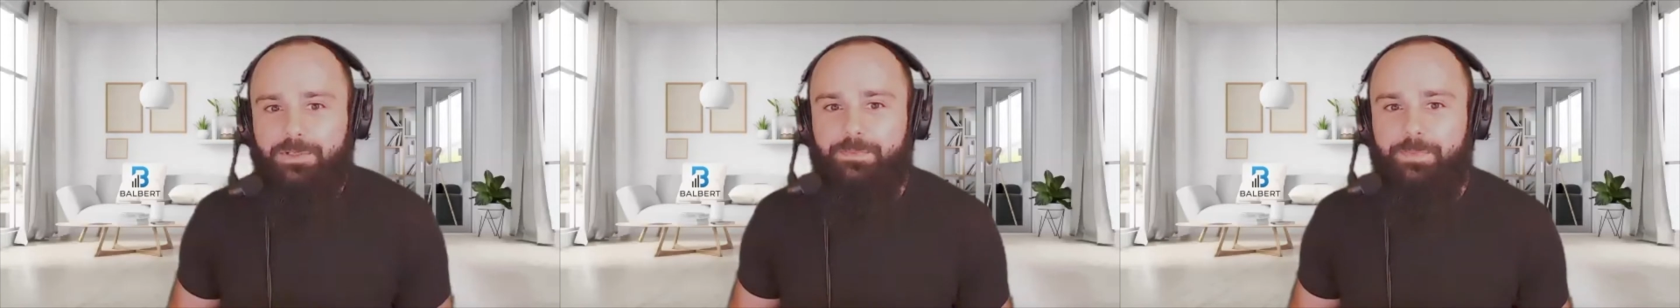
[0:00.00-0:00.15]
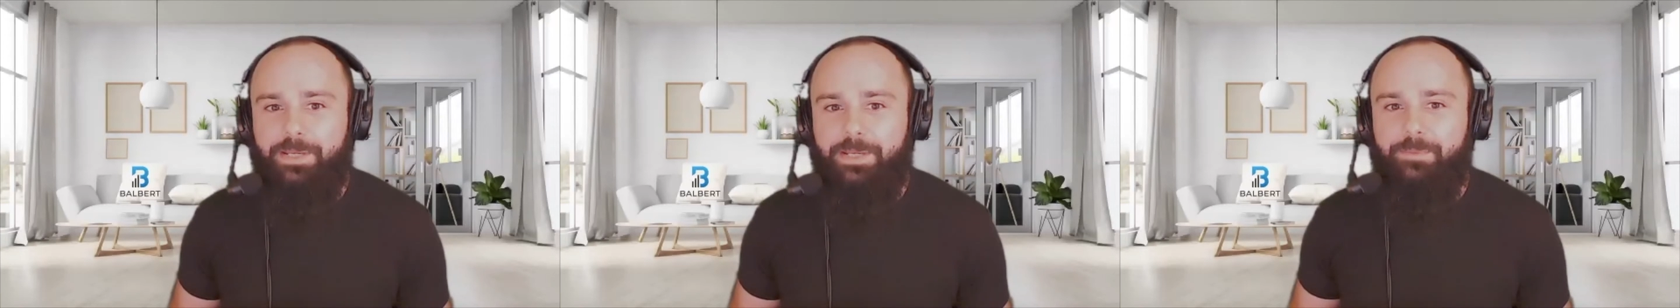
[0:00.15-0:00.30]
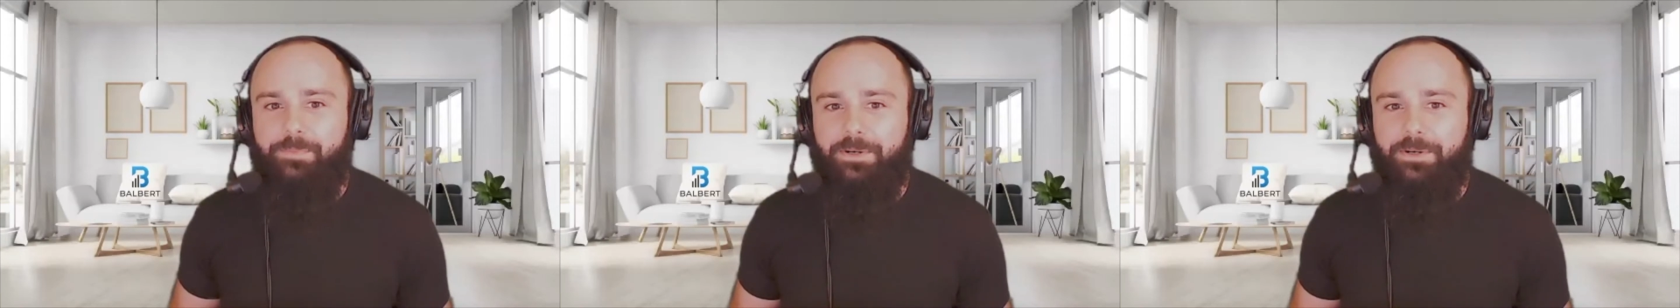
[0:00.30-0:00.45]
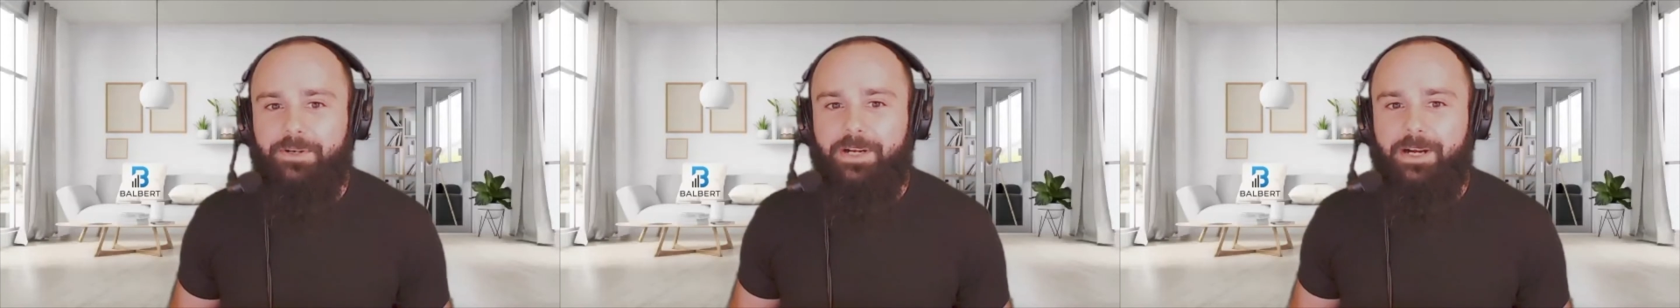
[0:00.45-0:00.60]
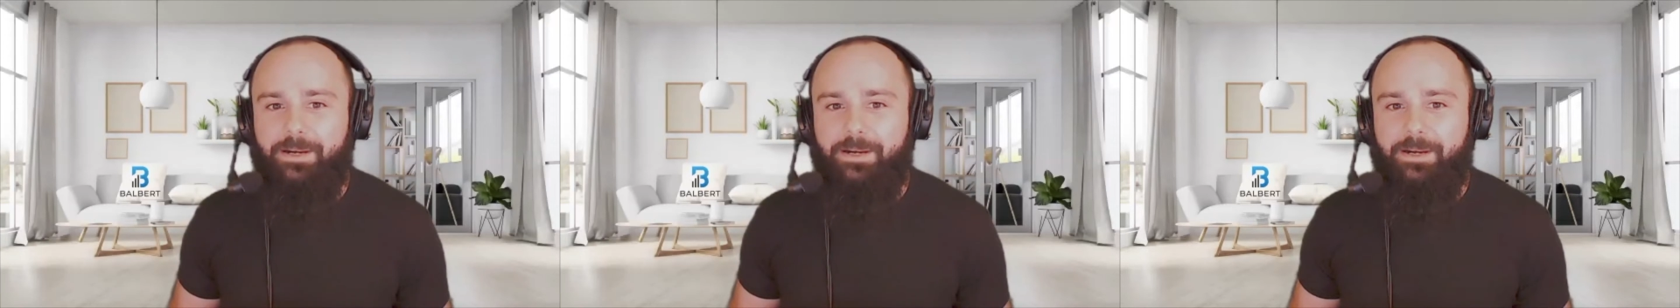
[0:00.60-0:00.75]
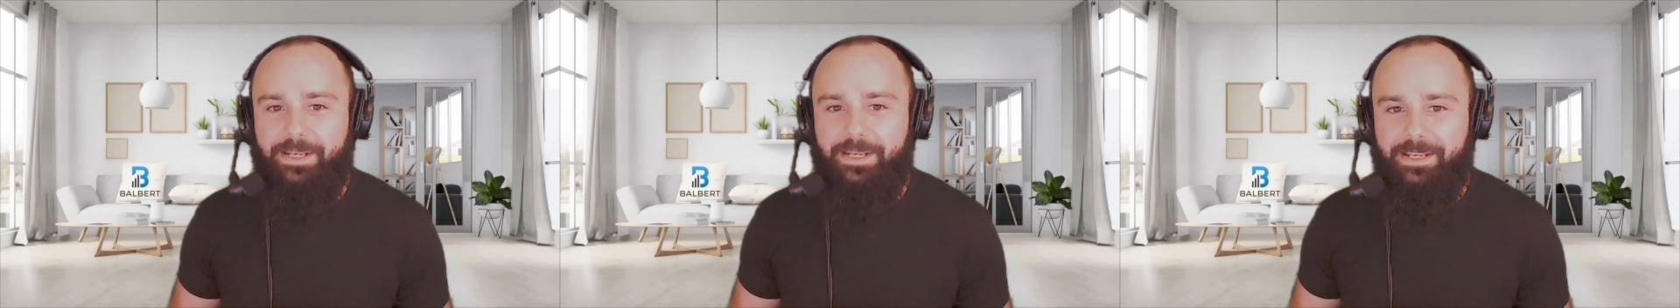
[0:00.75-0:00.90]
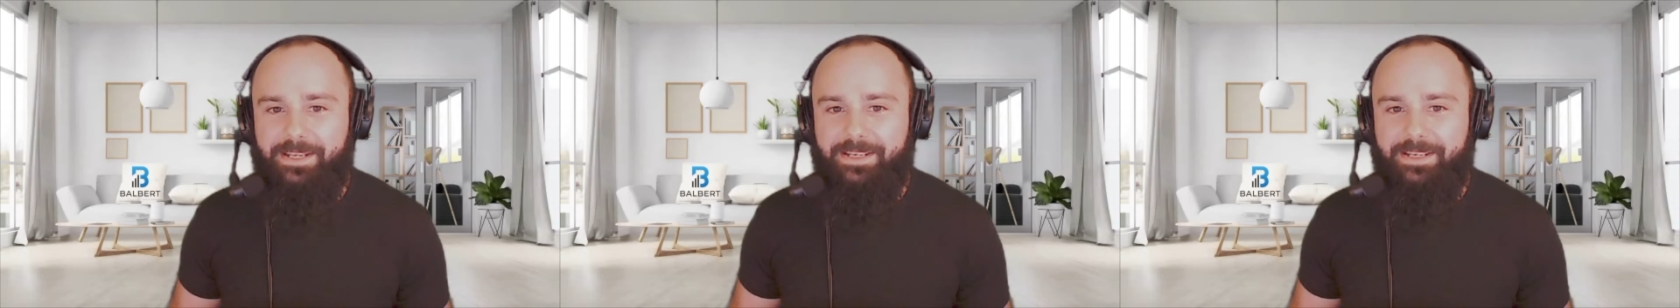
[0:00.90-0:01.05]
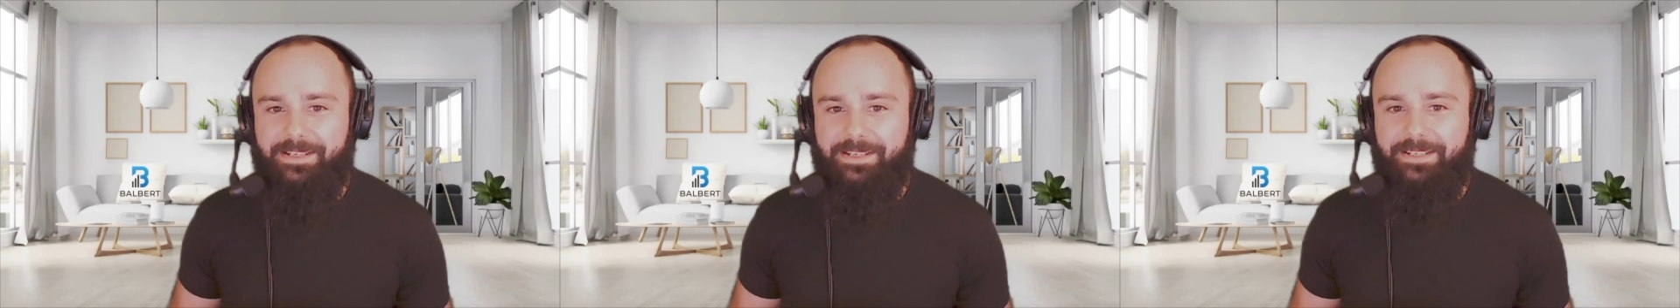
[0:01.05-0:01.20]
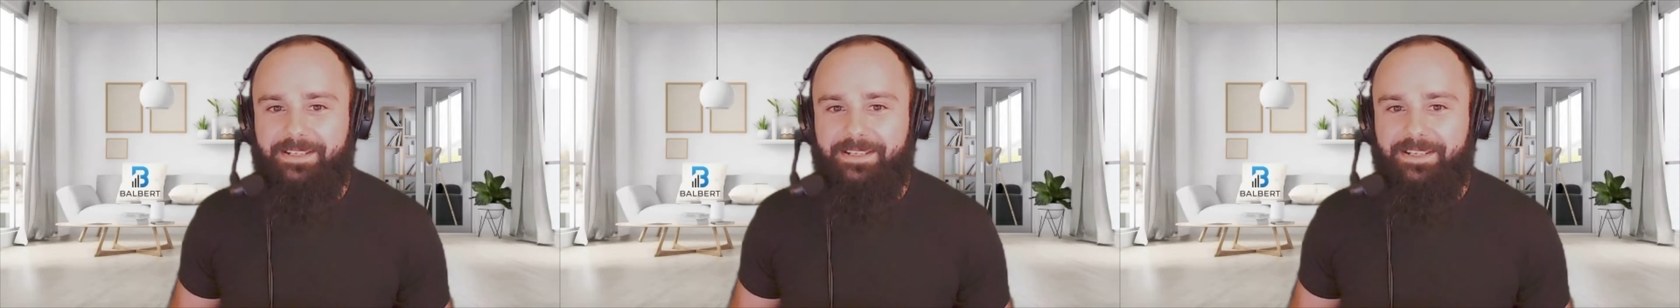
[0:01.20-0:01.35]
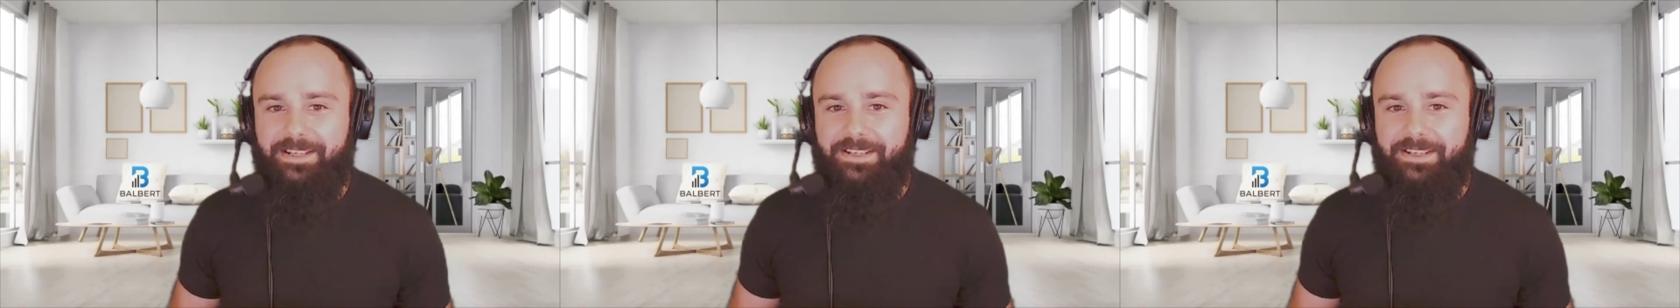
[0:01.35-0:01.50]
people coming
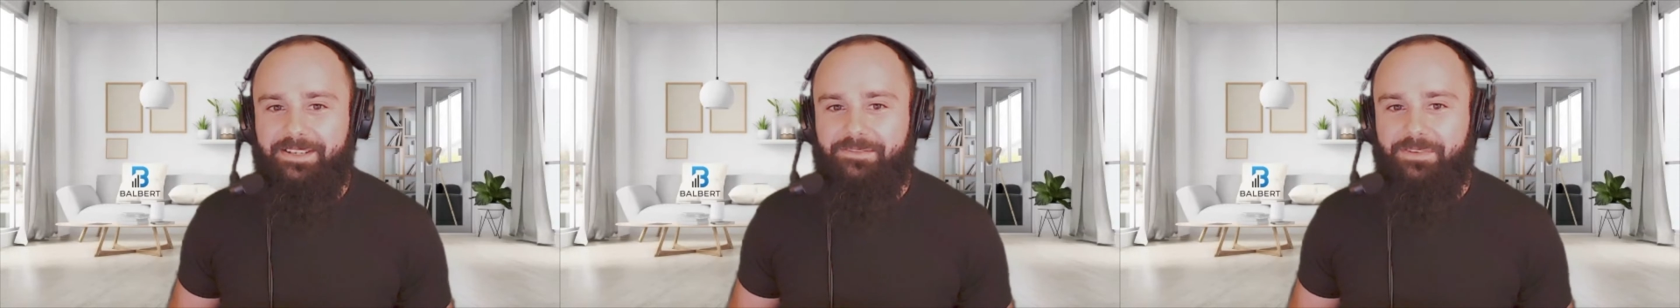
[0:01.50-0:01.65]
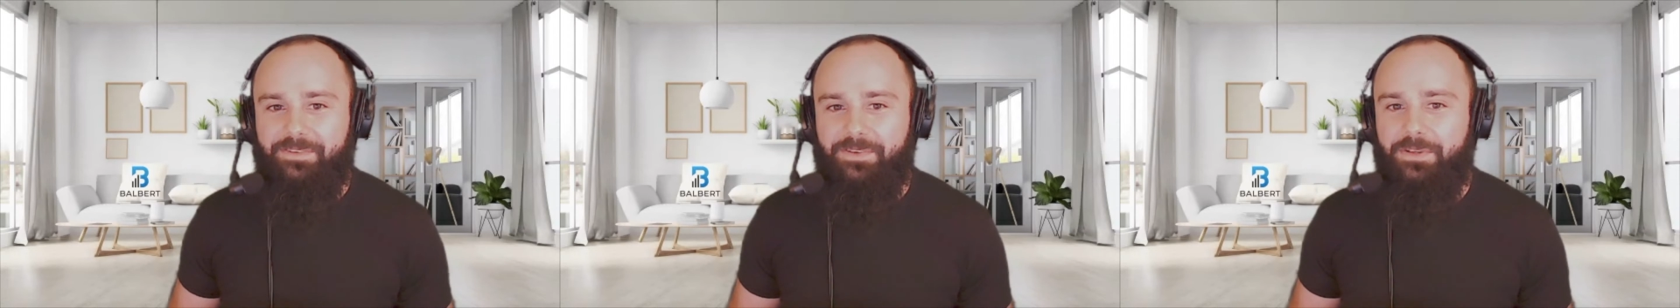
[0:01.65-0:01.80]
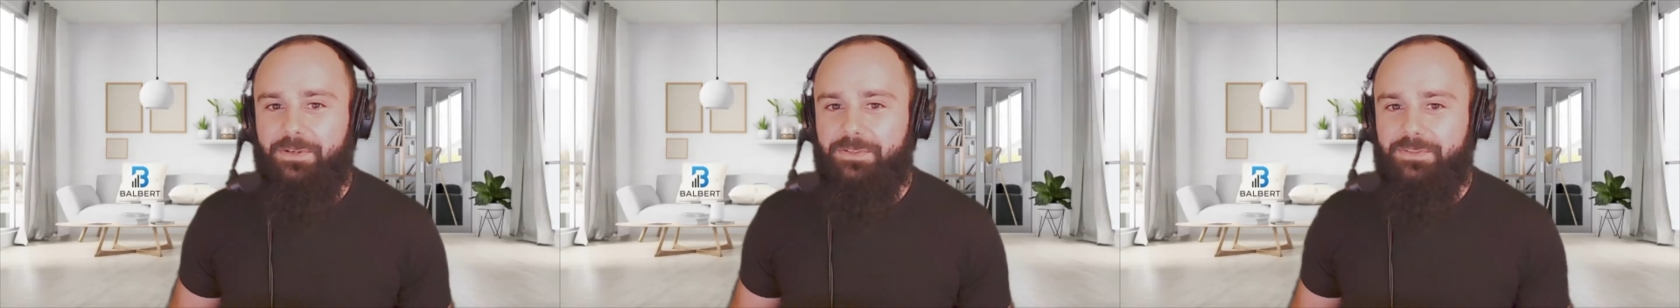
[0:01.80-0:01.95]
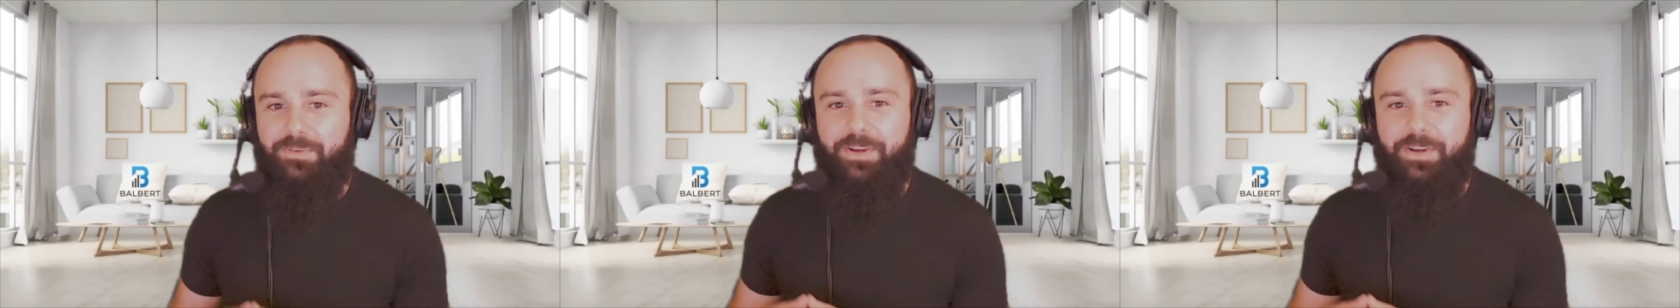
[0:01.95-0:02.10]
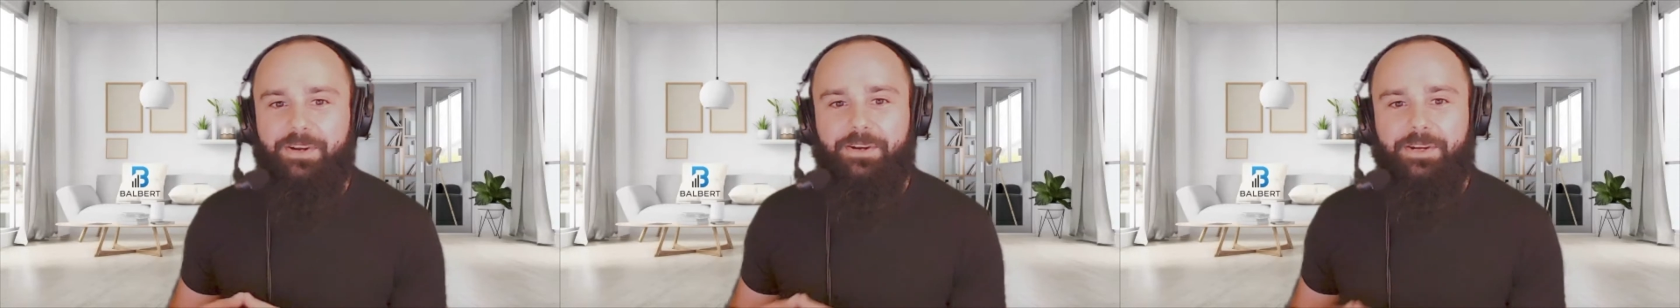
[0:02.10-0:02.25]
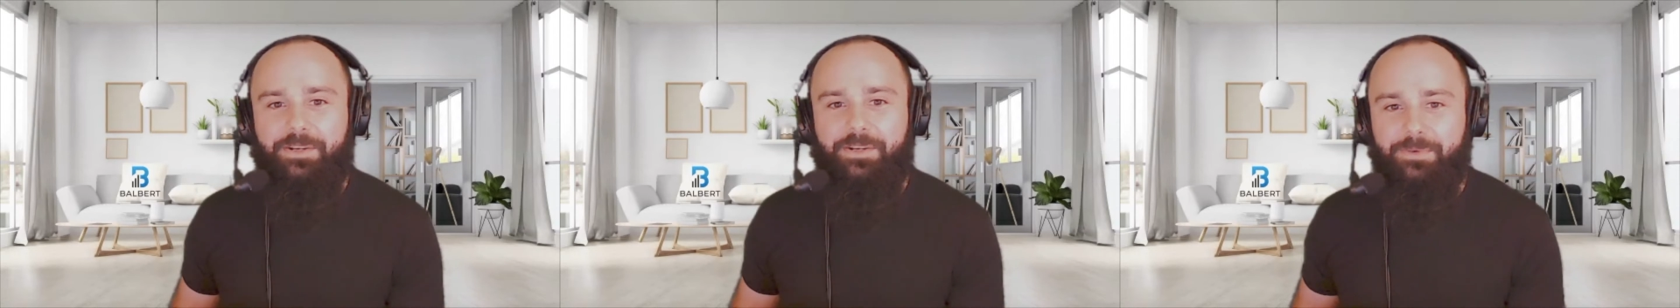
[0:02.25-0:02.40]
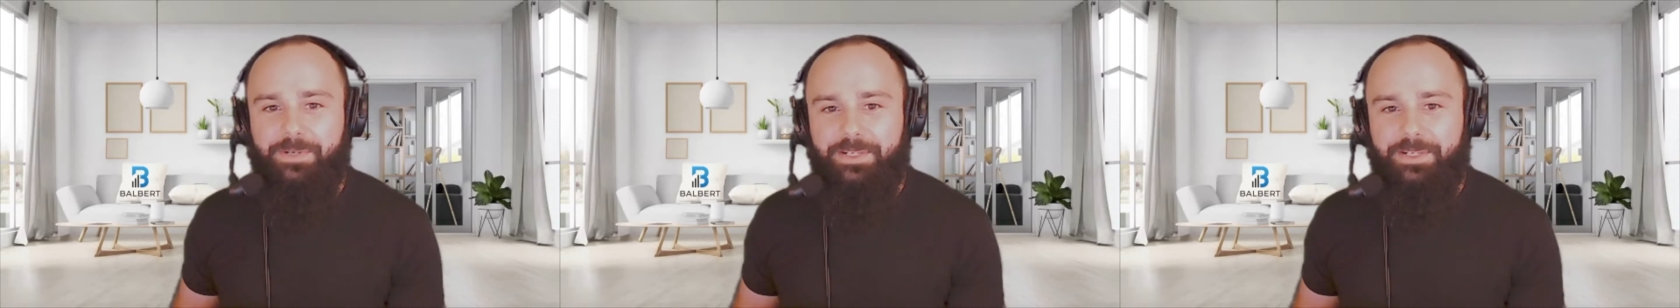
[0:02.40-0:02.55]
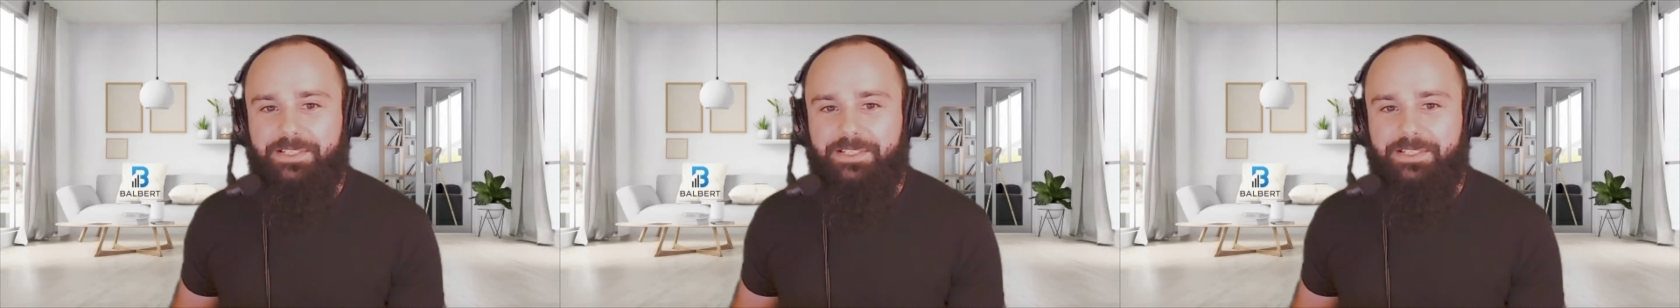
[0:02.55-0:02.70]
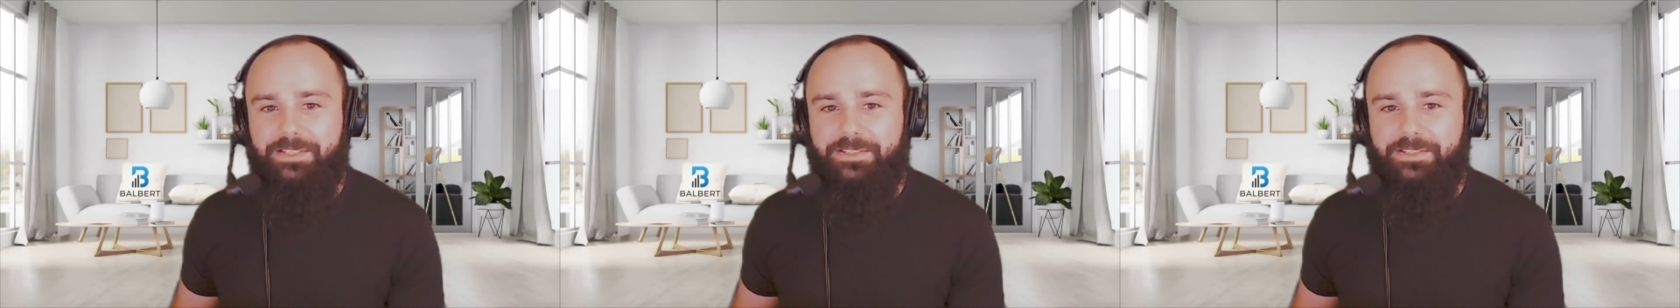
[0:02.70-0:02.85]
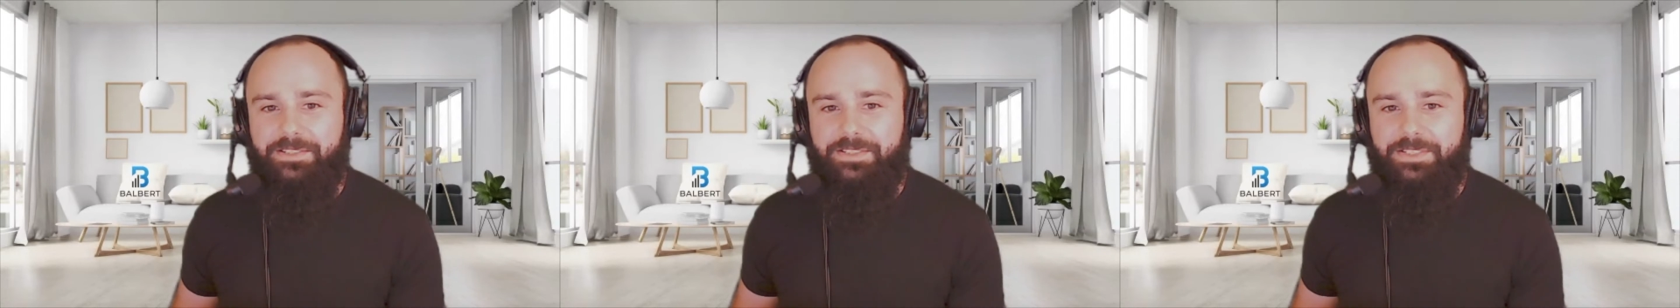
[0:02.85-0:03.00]
in for those very
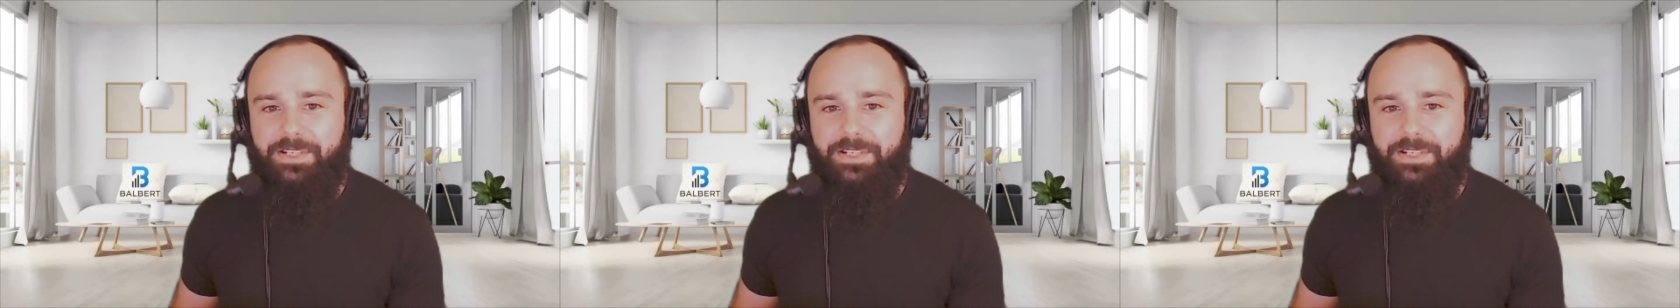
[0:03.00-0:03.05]
reasons.